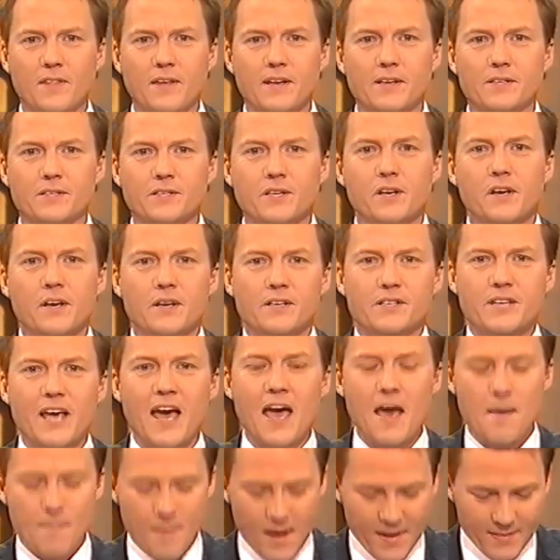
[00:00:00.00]
this.
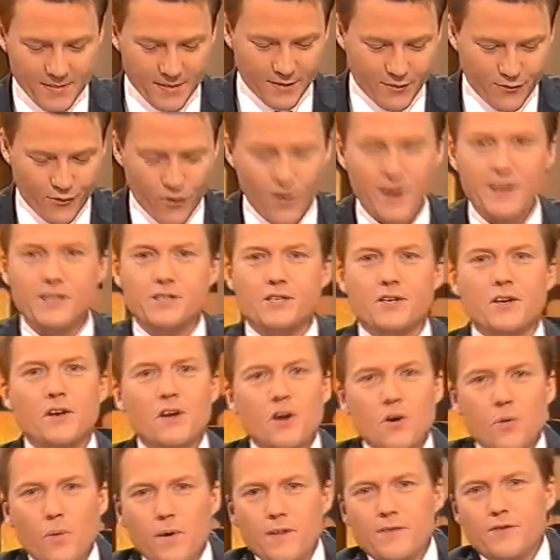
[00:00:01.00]
Sam, it? hit the streets
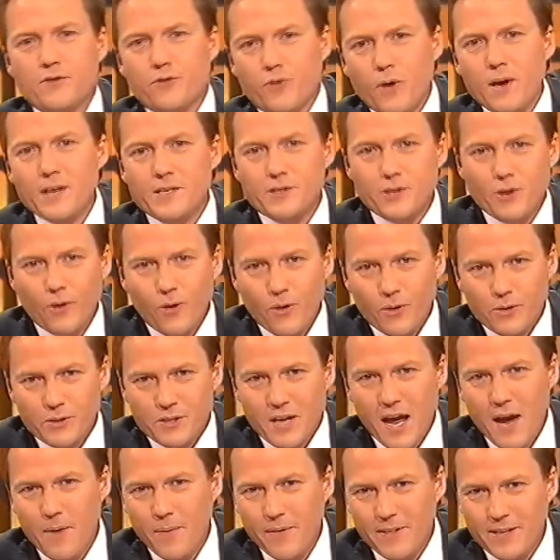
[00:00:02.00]
with Street Talk.
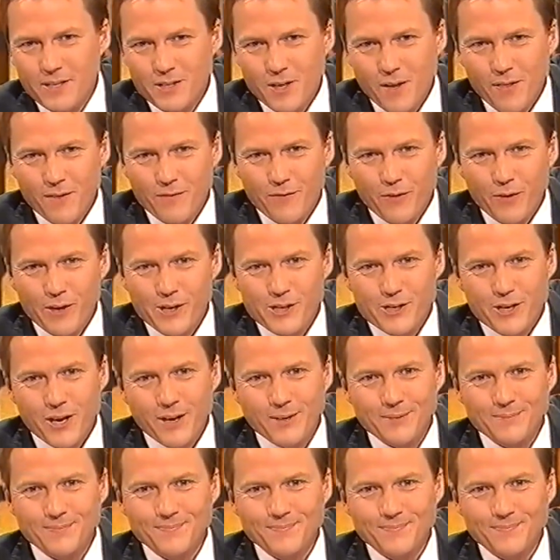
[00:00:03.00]
Stay with us on the footy show.